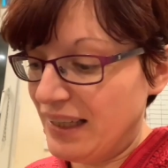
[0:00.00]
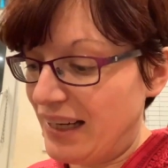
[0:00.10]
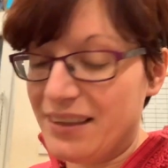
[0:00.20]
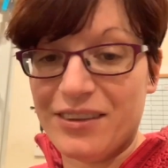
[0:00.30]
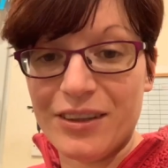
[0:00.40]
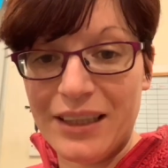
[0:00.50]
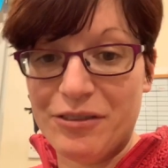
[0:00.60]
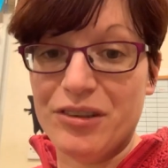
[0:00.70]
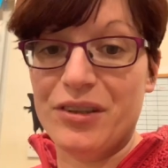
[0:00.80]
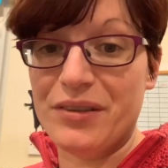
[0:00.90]
And all I have
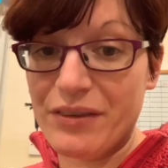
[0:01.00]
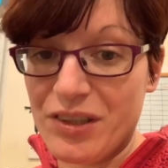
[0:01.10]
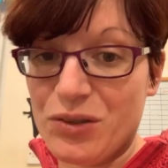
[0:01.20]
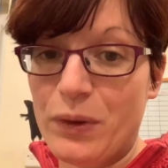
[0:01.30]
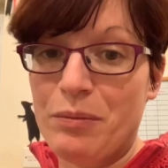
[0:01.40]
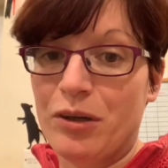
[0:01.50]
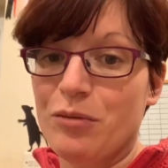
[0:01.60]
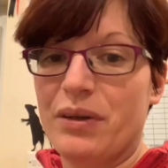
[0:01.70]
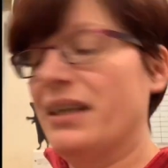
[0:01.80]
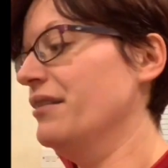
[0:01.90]
to do is give it a sweep
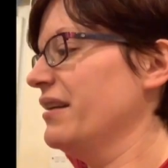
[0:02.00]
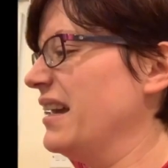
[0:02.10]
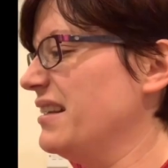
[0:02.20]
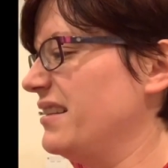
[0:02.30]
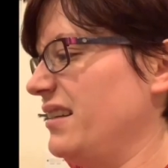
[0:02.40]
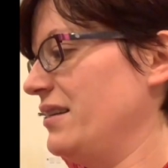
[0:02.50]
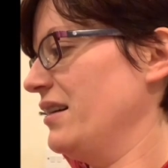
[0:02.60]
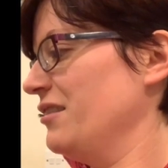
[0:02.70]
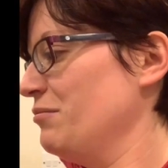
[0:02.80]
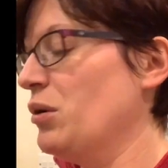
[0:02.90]
up, and if anything
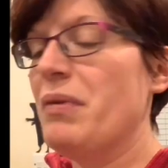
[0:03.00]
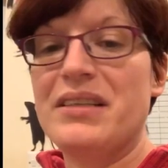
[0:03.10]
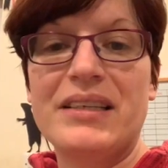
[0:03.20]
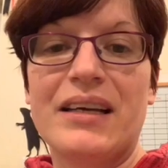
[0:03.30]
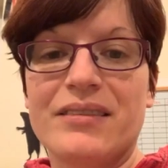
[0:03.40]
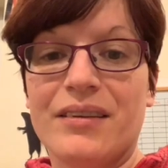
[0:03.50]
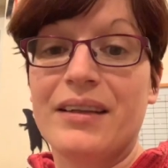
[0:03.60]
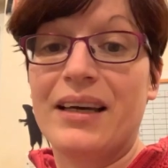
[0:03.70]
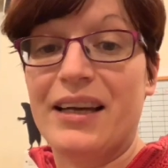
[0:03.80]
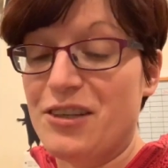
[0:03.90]
kind of more messy gets on
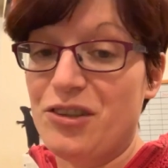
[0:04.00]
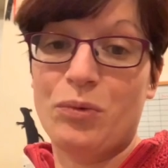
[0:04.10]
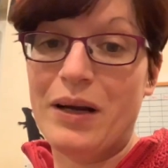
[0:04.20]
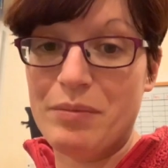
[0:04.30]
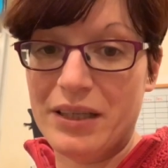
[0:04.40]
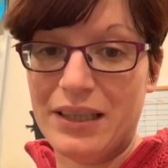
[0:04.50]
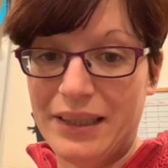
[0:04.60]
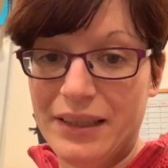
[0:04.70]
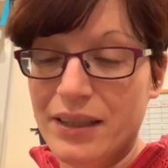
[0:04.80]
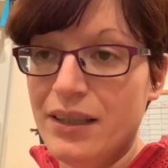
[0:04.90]
there, I can just wipe it
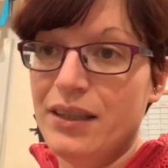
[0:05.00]
clean,